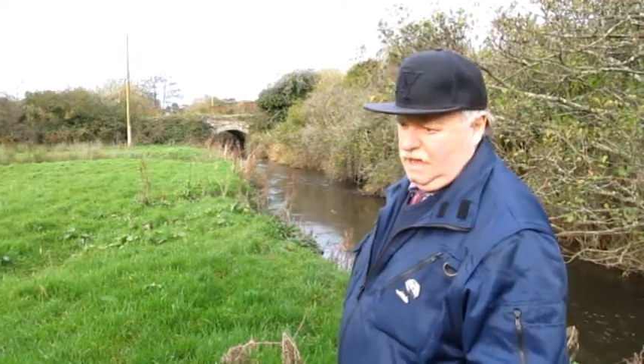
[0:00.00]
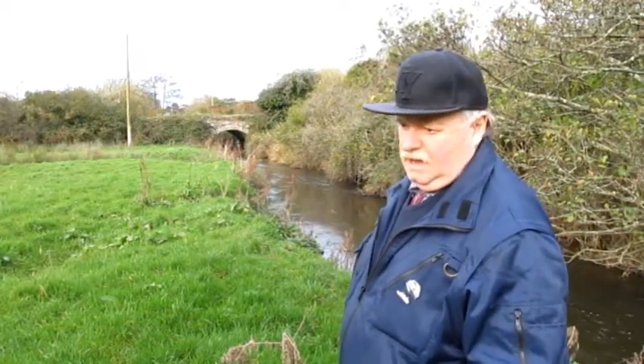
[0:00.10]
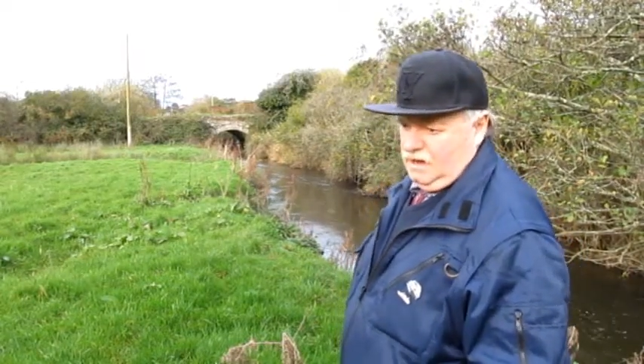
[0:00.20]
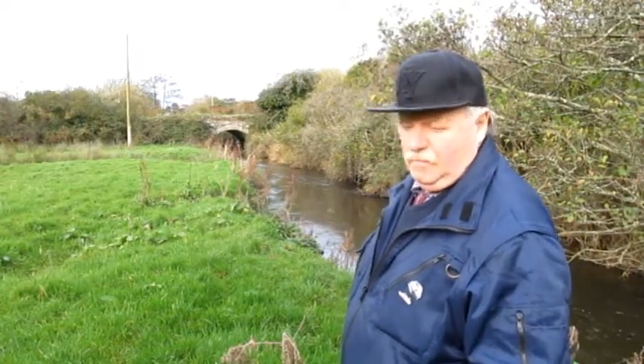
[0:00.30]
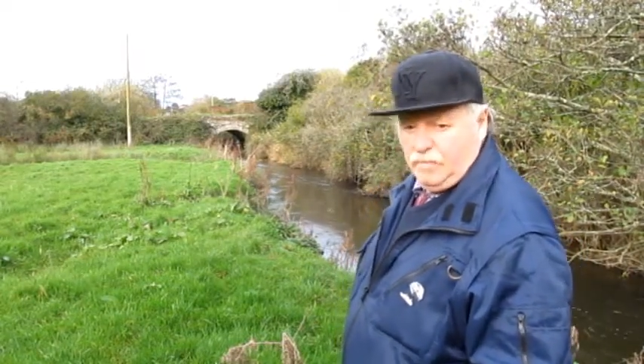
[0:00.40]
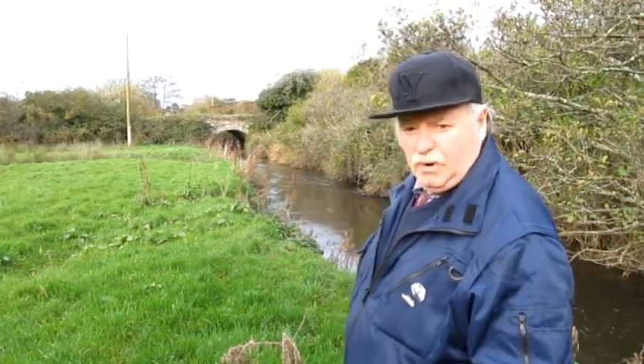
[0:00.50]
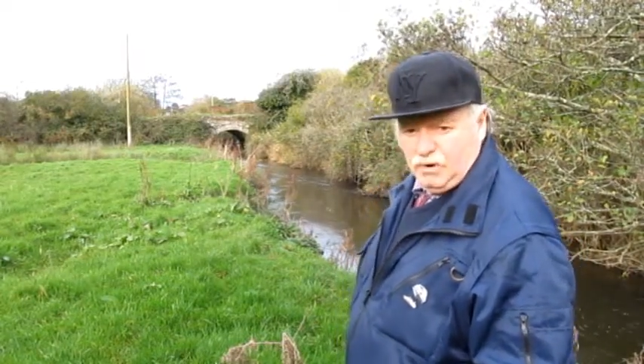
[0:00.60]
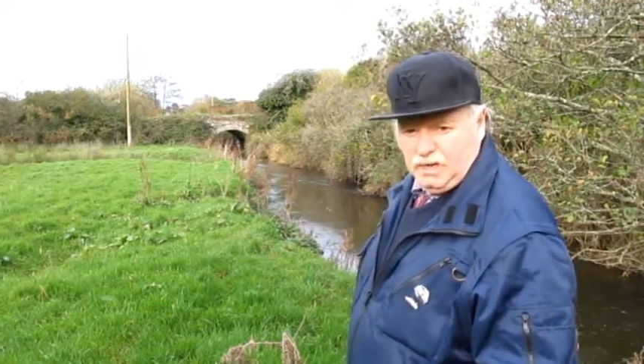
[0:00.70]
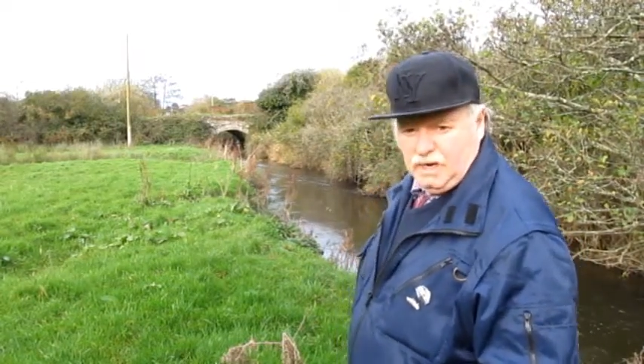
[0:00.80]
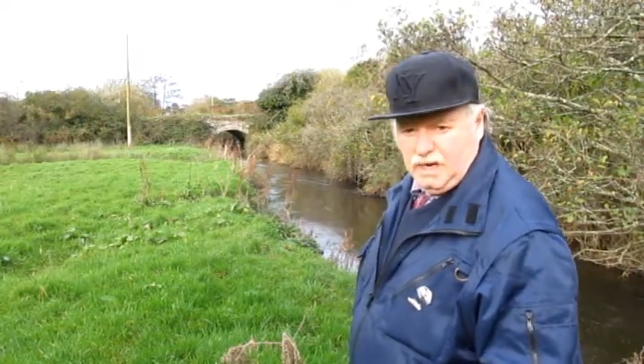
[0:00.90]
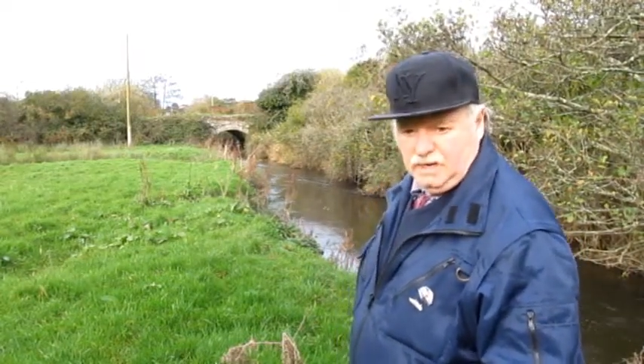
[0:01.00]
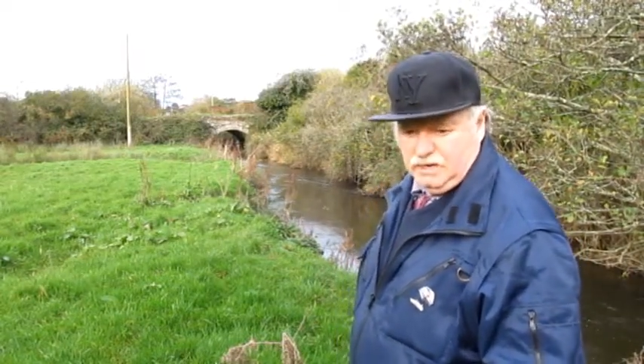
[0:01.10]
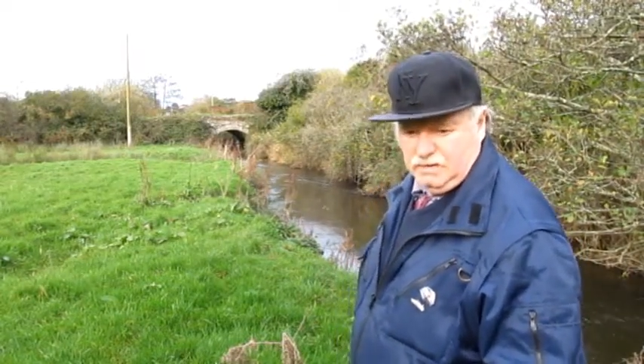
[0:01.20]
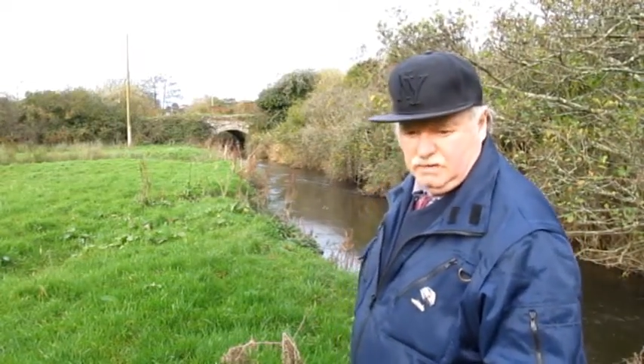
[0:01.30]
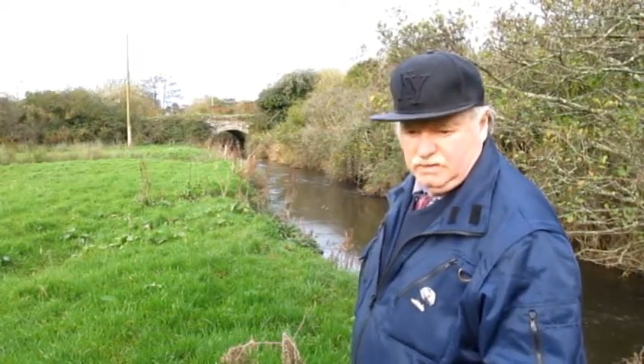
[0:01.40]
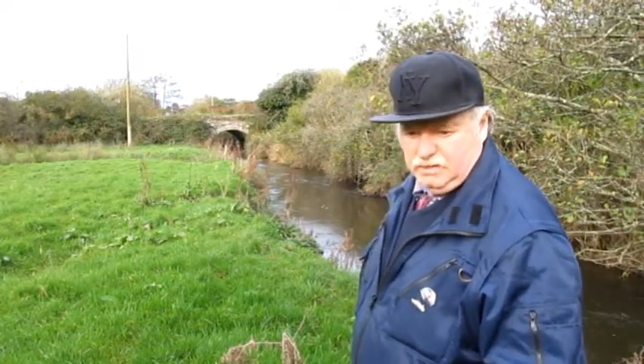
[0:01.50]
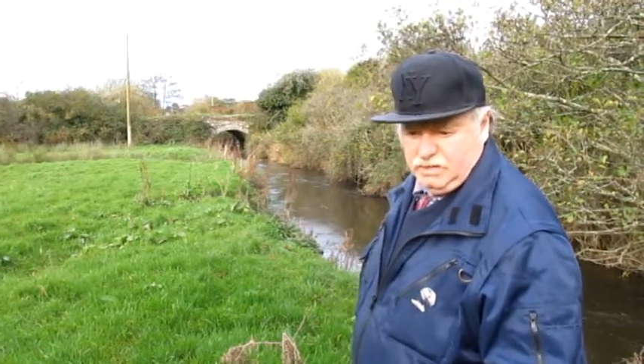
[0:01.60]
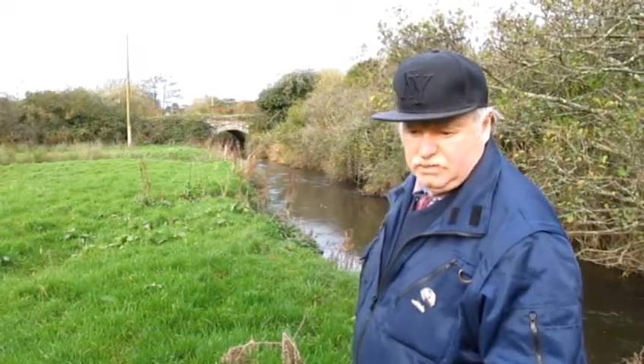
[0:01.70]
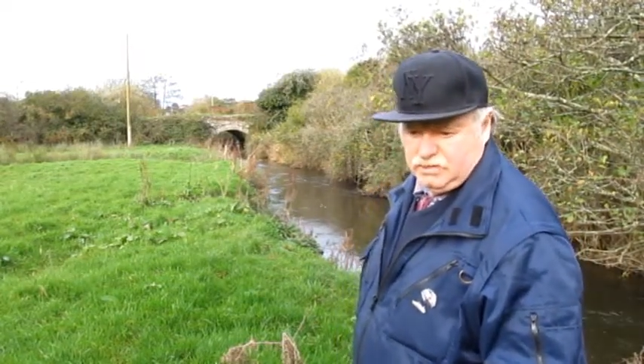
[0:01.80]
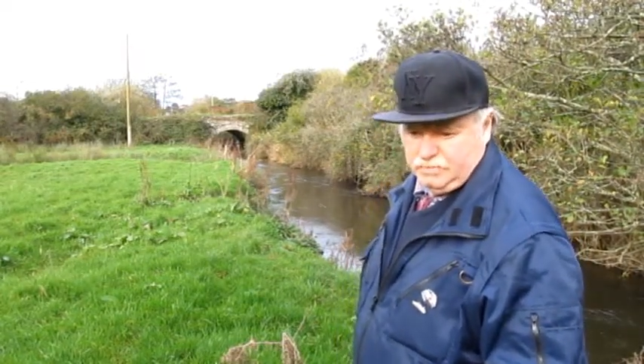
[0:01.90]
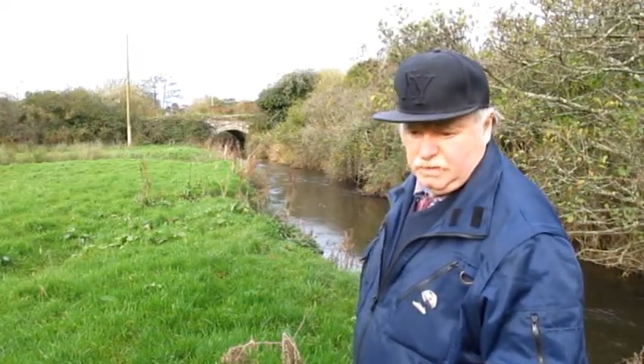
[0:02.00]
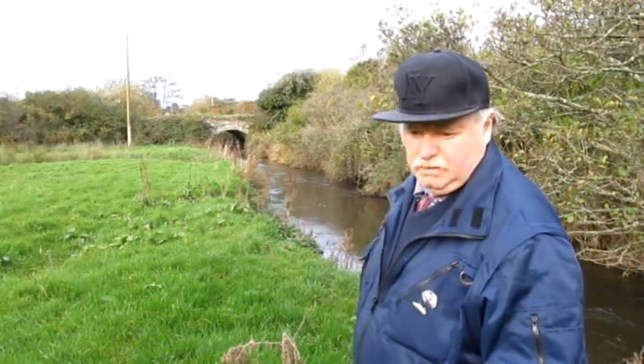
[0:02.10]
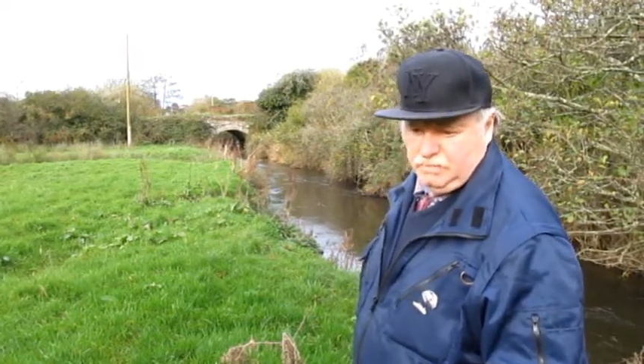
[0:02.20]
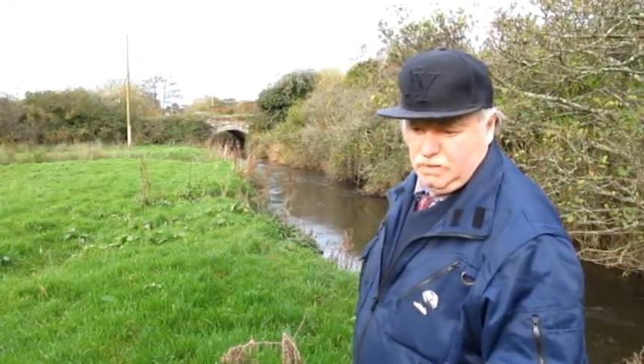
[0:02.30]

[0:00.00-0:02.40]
uh, boatyard that they used to build